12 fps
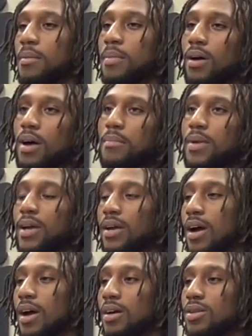But, I
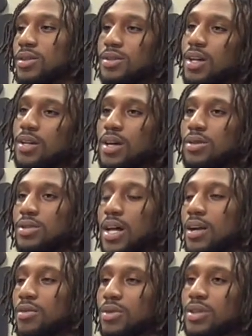mean, there's nothing else
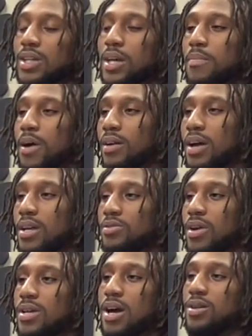I can really say about it as
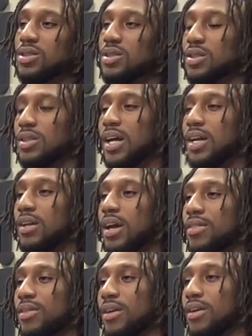of right now. It's just a
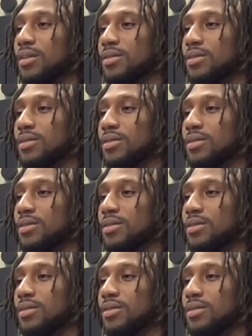day-to-day thing.